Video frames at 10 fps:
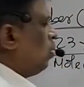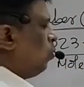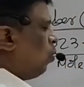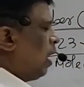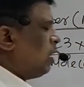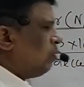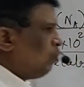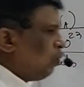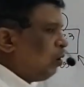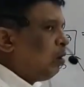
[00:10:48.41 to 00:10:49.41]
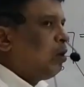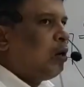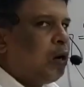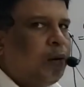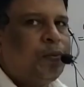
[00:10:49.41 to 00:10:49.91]
1
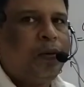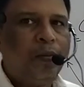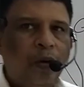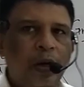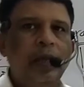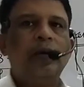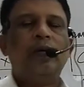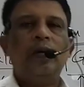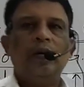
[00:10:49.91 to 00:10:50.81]
mole of molecule.